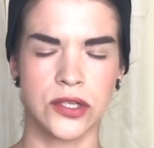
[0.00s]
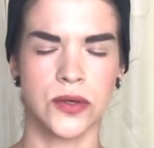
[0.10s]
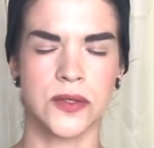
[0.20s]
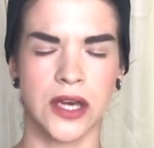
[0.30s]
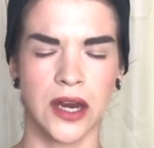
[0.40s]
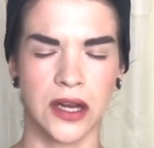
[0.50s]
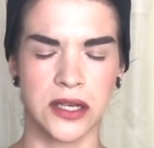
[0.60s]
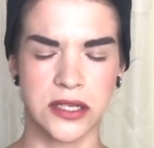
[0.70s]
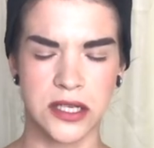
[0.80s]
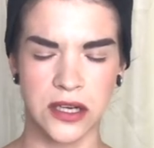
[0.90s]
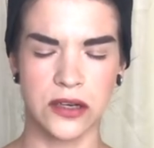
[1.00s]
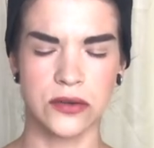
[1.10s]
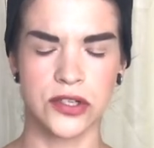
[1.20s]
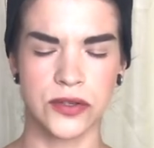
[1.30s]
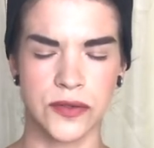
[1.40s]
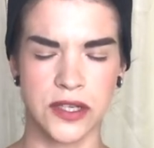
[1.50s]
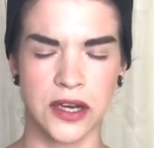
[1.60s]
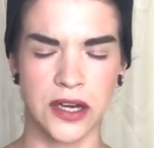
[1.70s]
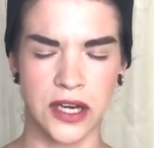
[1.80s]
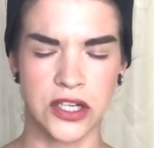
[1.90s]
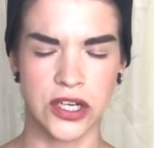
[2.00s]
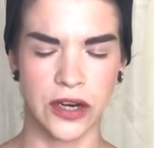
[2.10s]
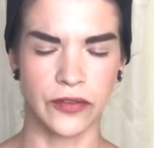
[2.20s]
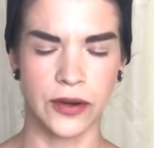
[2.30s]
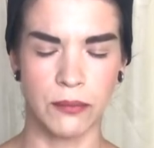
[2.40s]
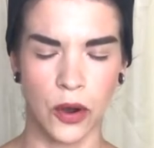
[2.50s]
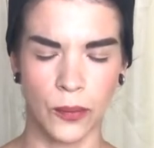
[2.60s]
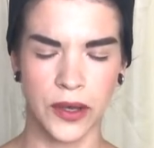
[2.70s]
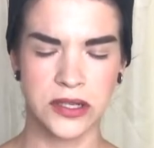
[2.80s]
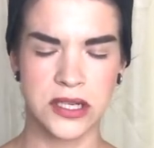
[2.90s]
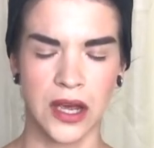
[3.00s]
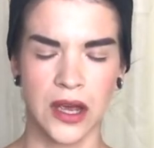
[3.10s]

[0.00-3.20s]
choosing and continue choosing in each and every moment,